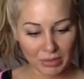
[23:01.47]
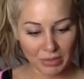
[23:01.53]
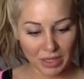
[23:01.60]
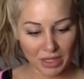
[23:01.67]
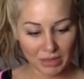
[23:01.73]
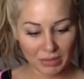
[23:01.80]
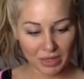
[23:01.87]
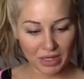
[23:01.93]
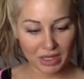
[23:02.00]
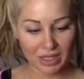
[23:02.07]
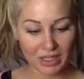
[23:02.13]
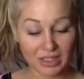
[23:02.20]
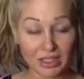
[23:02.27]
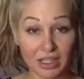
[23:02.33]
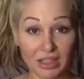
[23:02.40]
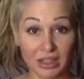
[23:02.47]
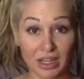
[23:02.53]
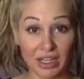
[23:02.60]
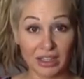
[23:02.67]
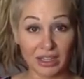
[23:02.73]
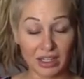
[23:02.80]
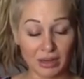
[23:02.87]
men because a
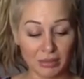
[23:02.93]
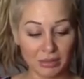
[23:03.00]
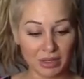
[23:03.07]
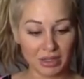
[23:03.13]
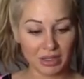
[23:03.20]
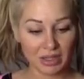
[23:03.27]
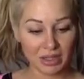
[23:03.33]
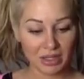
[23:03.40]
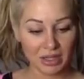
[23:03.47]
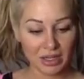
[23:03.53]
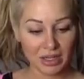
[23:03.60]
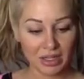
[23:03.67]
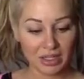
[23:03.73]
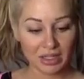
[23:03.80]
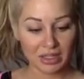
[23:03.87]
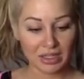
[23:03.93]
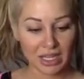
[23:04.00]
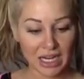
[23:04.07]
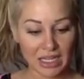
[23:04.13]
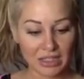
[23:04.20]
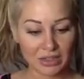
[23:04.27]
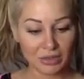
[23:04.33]
lot of them
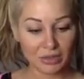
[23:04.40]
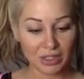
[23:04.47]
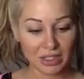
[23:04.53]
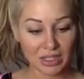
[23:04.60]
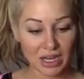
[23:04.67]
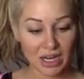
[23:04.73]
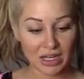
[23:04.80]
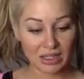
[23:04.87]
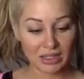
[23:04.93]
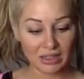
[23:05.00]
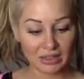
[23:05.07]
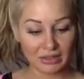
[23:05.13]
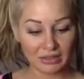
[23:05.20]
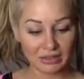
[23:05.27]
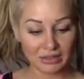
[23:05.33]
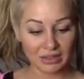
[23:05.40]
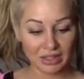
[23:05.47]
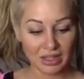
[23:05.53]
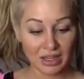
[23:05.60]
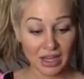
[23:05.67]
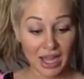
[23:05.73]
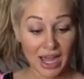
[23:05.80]
like to just kind of,
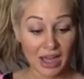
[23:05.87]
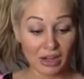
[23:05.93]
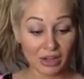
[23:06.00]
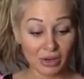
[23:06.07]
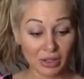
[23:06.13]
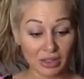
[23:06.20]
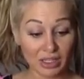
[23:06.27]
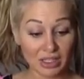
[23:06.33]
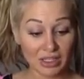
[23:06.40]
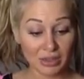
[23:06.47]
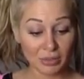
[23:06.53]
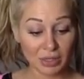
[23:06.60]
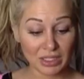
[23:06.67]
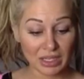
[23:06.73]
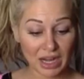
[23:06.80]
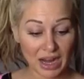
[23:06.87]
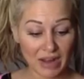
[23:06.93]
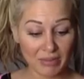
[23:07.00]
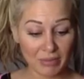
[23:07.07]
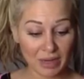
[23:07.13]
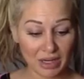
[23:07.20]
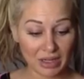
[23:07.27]
I don't know, at least the ones that
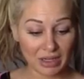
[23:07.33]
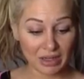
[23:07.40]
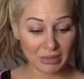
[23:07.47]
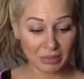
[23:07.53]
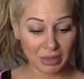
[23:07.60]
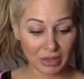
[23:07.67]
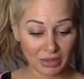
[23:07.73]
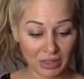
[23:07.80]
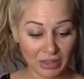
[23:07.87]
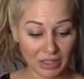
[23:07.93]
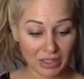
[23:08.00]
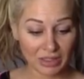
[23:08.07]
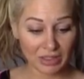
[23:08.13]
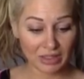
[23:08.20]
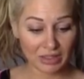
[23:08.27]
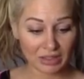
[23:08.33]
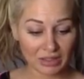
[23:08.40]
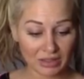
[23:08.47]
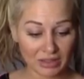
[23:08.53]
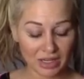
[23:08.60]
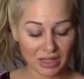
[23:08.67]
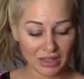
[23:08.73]
I've met and been around, they
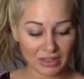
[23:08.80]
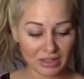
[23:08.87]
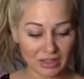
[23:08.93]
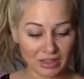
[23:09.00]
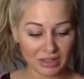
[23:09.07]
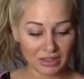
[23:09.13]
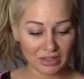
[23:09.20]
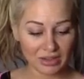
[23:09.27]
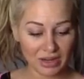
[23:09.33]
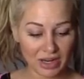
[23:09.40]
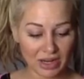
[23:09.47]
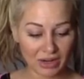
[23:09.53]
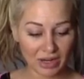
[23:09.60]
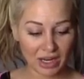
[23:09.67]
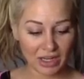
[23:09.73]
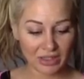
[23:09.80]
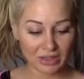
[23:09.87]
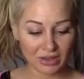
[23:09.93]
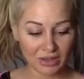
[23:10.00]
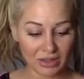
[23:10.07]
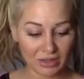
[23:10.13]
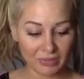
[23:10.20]
just, you know how guys
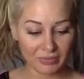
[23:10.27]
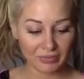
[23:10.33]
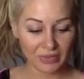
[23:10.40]
are.